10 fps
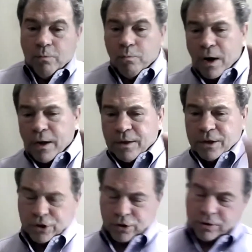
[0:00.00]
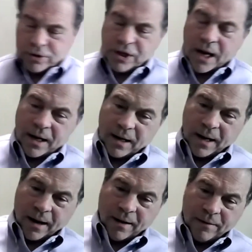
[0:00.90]
One of the shirts I
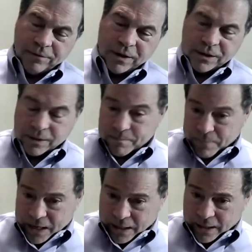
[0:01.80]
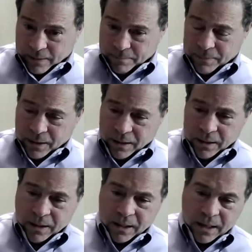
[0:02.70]
have is a medium
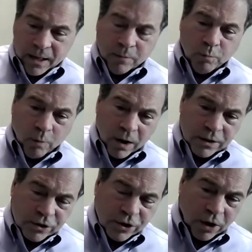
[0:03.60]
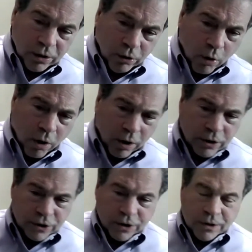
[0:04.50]
and one's a
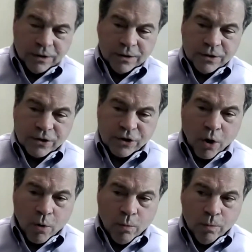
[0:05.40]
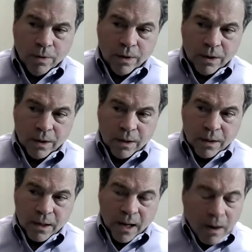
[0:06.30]
large. So
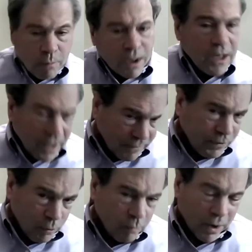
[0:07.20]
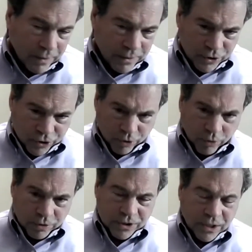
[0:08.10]
I want to give you one of the
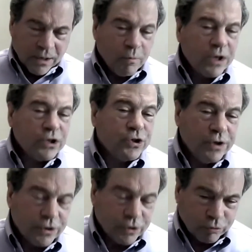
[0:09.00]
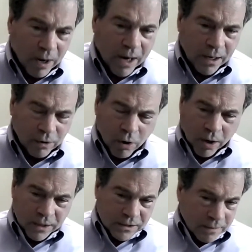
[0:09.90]
shirts and I want you to try it
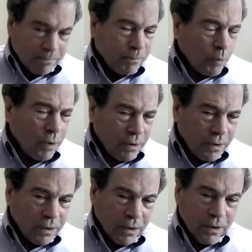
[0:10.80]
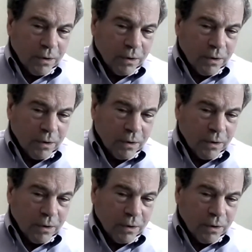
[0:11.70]
on. It's important